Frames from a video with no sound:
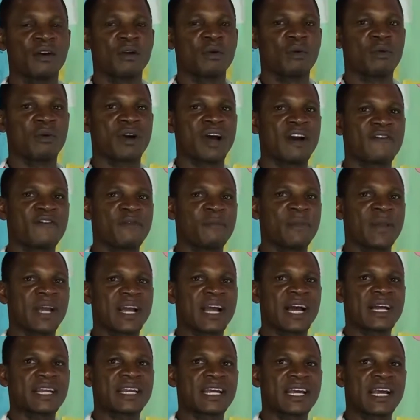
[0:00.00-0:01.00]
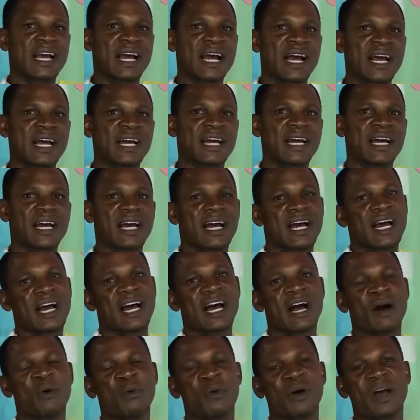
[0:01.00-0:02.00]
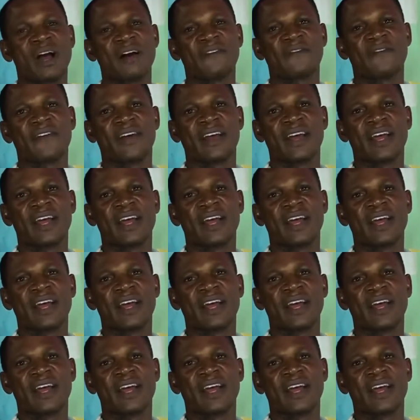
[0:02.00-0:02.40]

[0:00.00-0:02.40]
We have mechanical and we have